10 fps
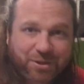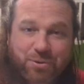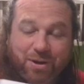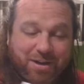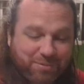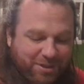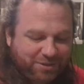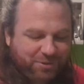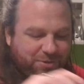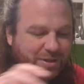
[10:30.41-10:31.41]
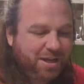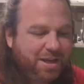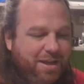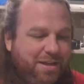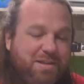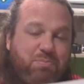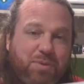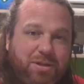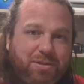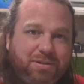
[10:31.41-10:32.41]
So what I'm going to do is
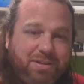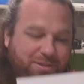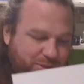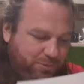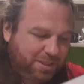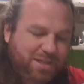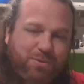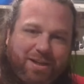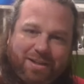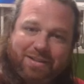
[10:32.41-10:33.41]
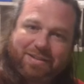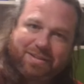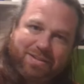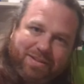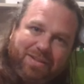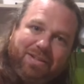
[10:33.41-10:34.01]
build 2 of these wings.